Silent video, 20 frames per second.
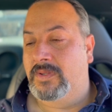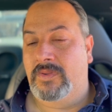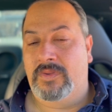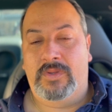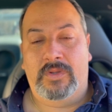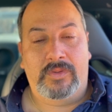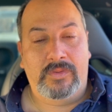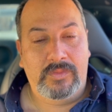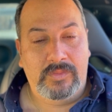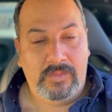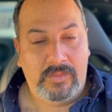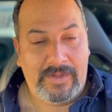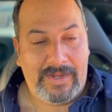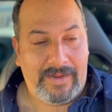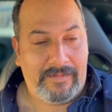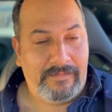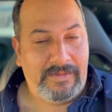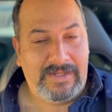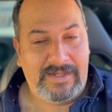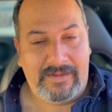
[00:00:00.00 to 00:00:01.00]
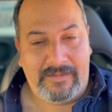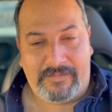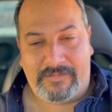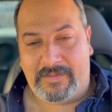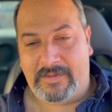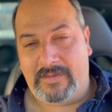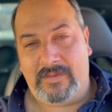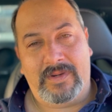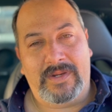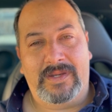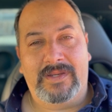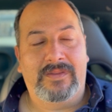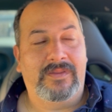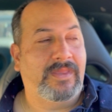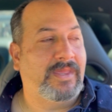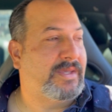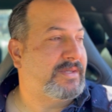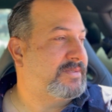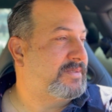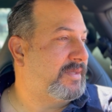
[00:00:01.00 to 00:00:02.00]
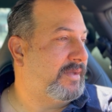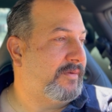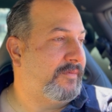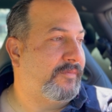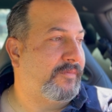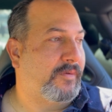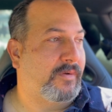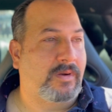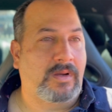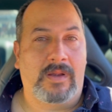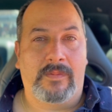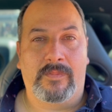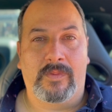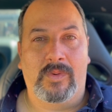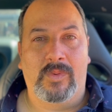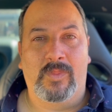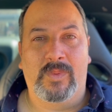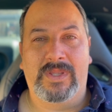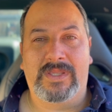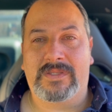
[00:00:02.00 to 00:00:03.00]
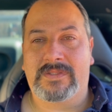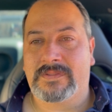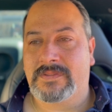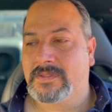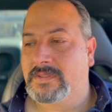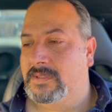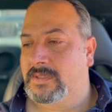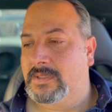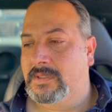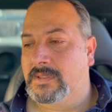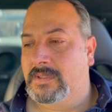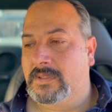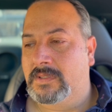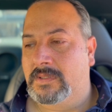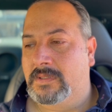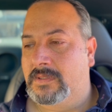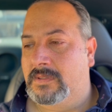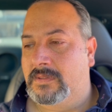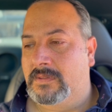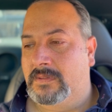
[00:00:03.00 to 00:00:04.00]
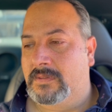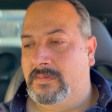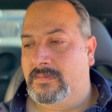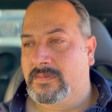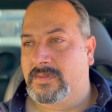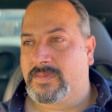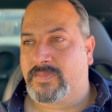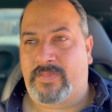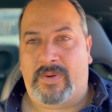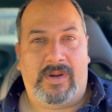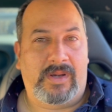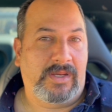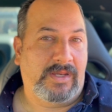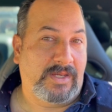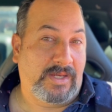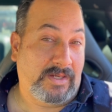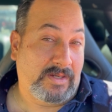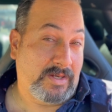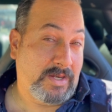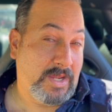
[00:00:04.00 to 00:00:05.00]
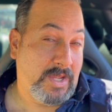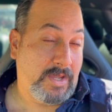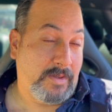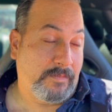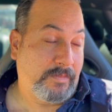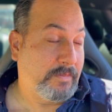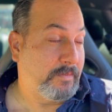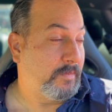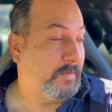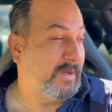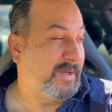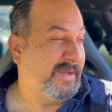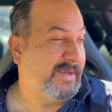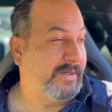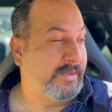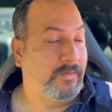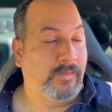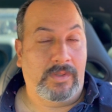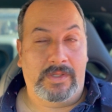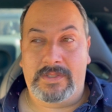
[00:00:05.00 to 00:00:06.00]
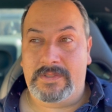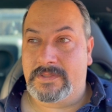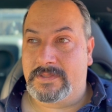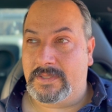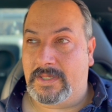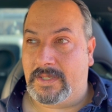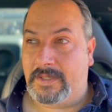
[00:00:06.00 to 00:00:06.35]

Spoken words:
Don't do heavy lifting or any of that stuff for a couple of weeks. It's probably not gonna happen, but anyways.